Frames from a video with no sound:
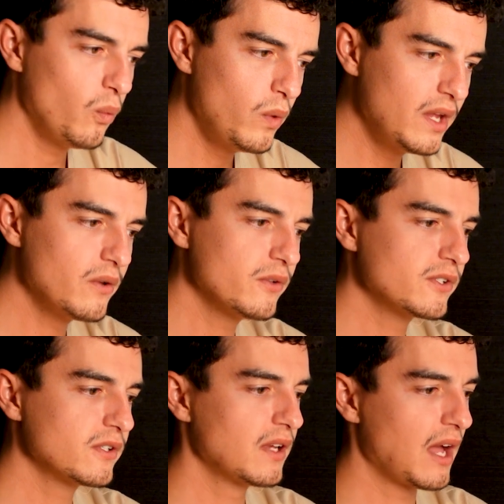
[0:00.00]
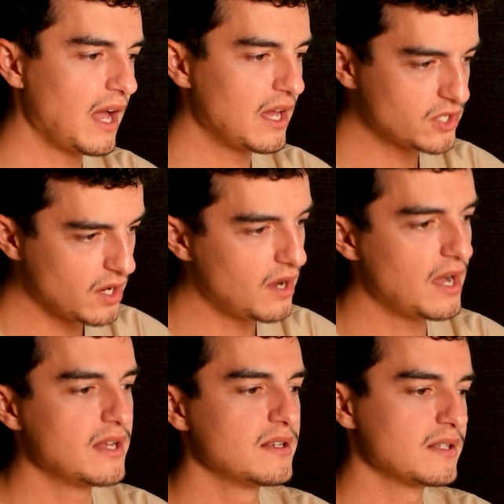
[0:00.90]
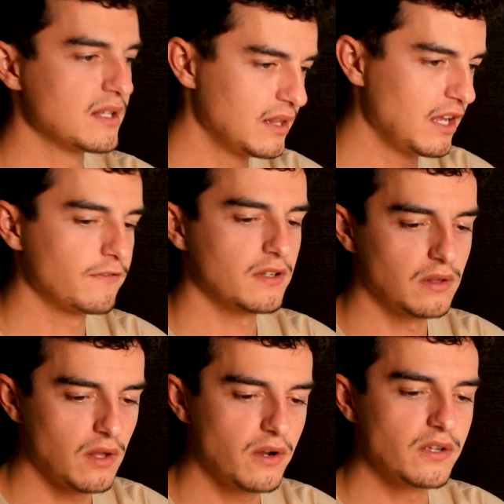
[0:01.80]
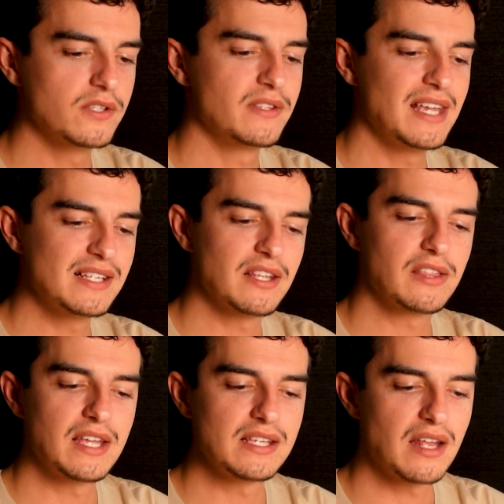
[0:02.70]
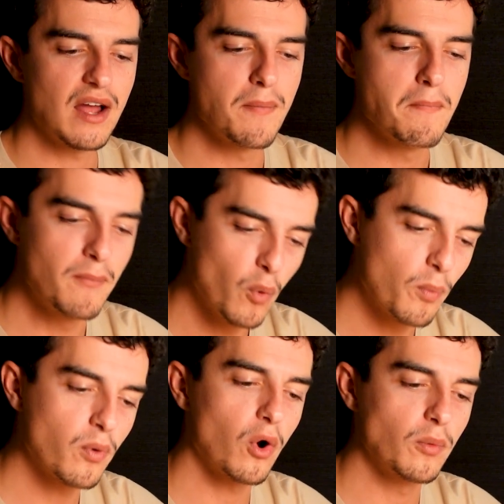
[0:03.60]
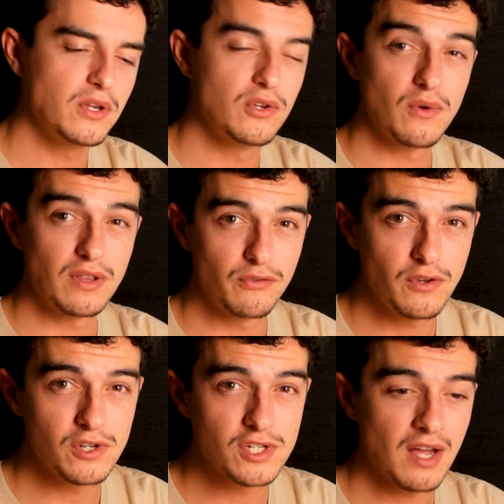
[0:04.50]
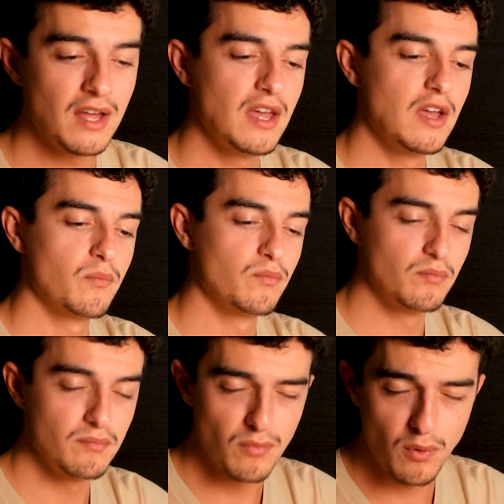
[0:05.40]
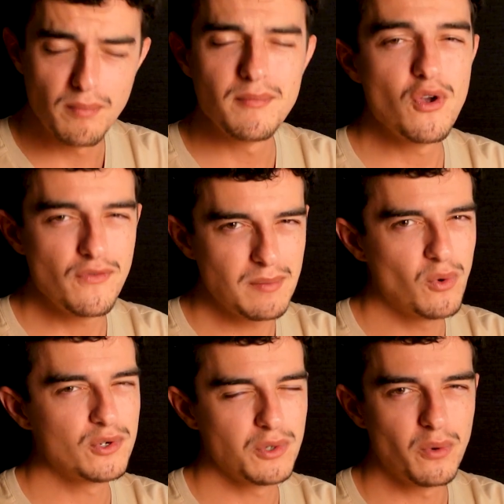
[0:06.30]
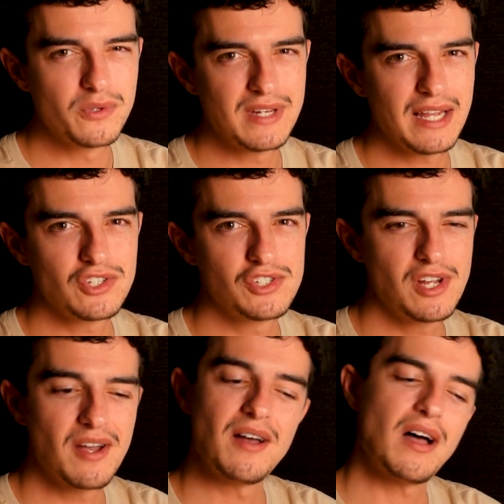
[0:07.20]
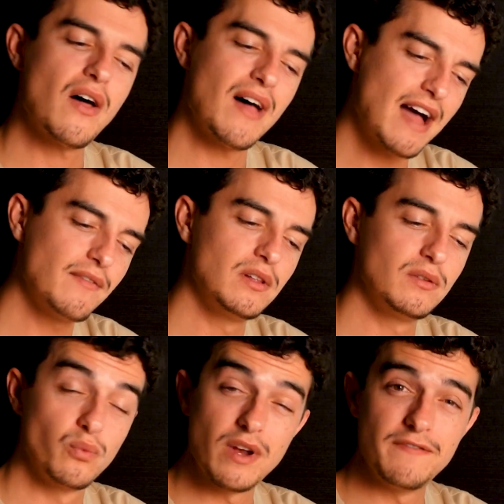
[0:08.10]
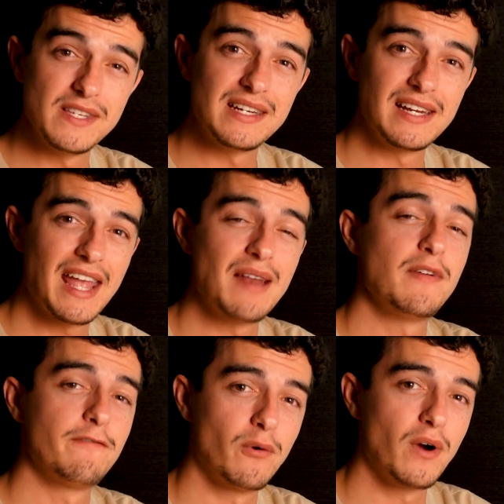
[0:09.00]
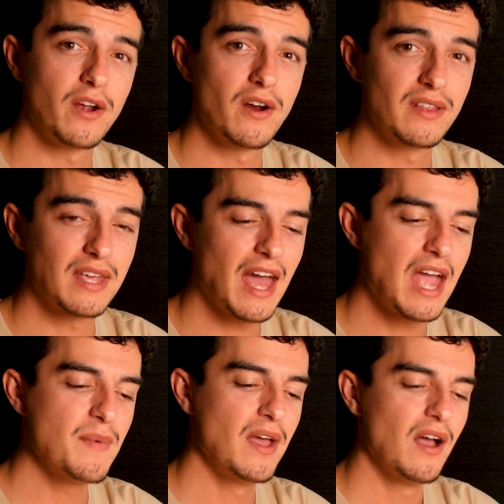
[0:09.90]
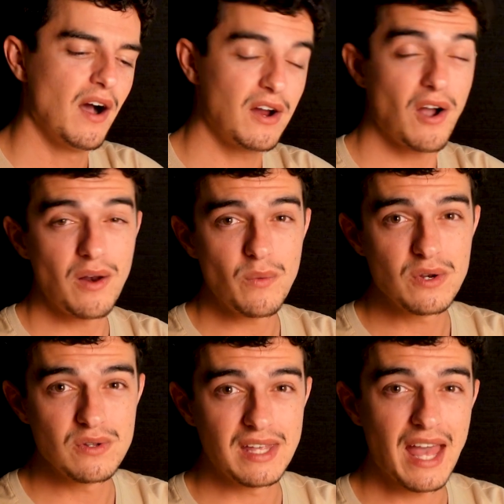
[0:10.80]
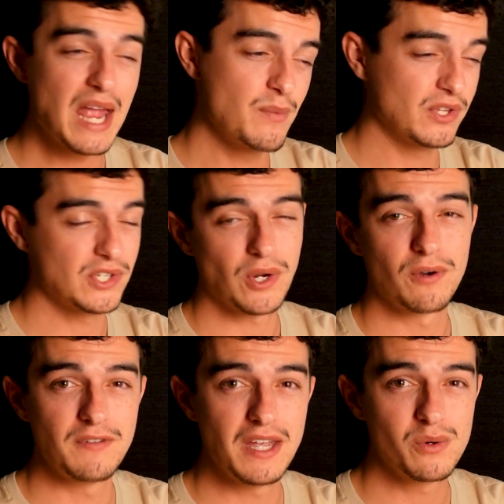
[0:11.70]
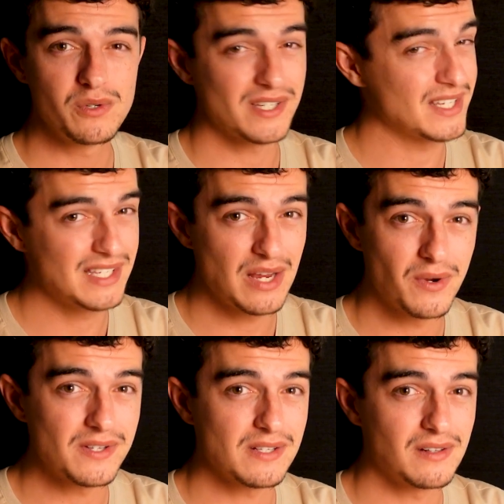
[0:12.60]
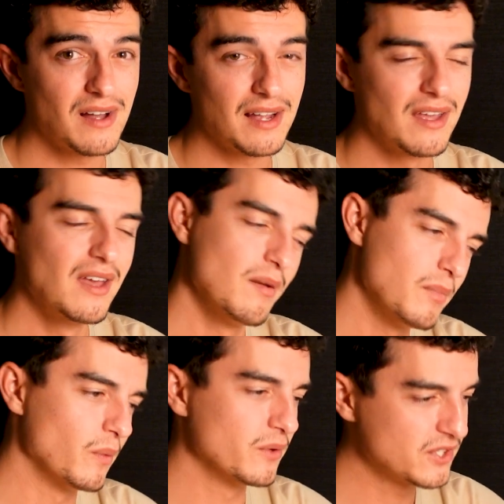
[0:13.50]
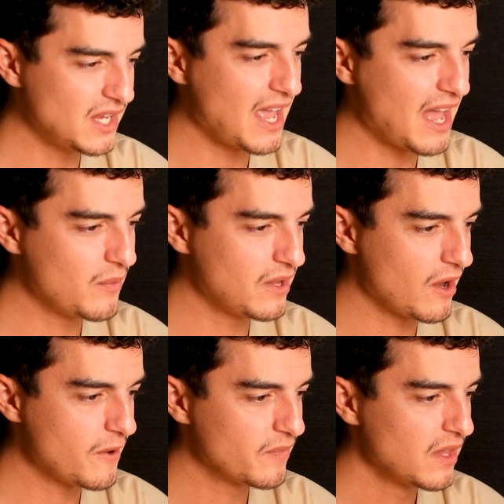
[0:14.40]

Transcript: wheels, tires, lift, lockers, these are the things that I will probably do in the future. Moving more towards next year, I'll have a revisit again before I go to the Cape. I kind of want to do the Cape with a stock vehicle just to see what it's like, but we'll see how we go.